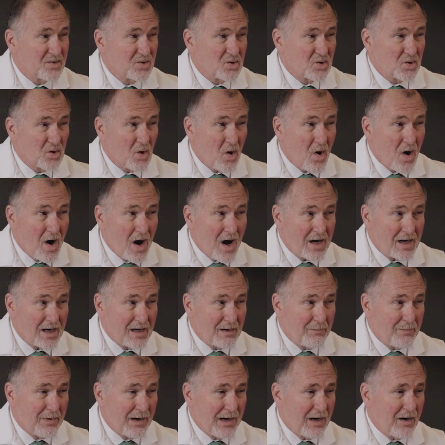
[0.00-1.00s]
talk
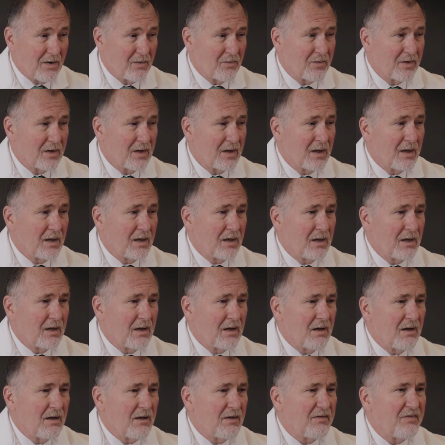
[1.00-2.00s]
about
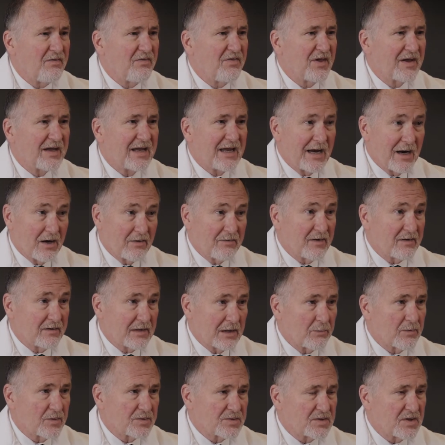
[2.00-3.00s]
the care that
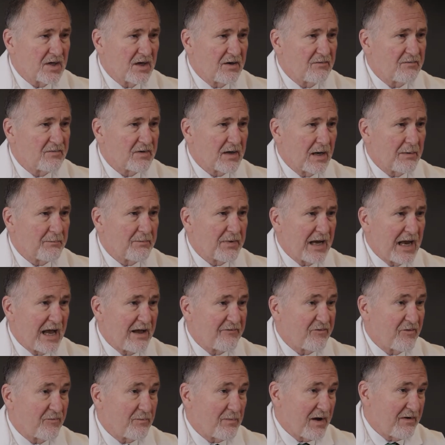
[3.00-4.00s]
they received on
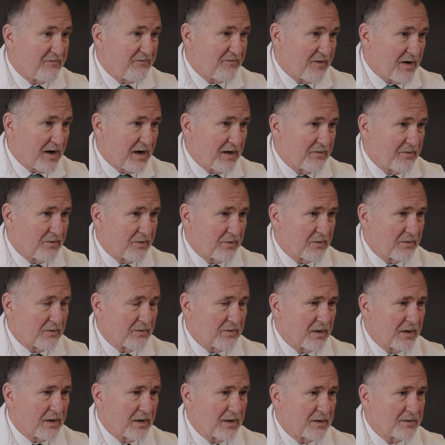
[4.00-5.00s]
behalf of my father
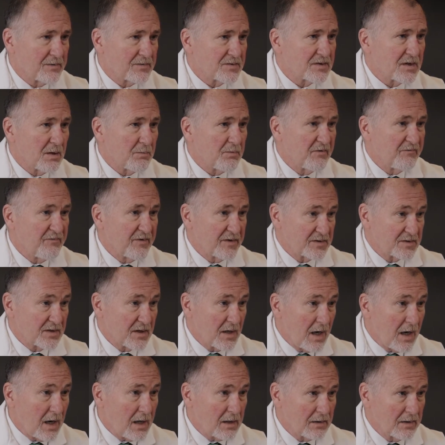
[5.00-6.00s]
and some of his
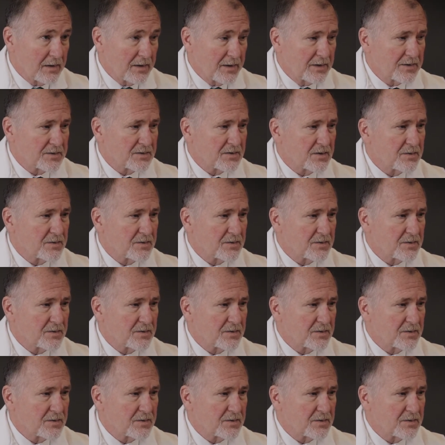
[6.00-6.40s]
colleagues.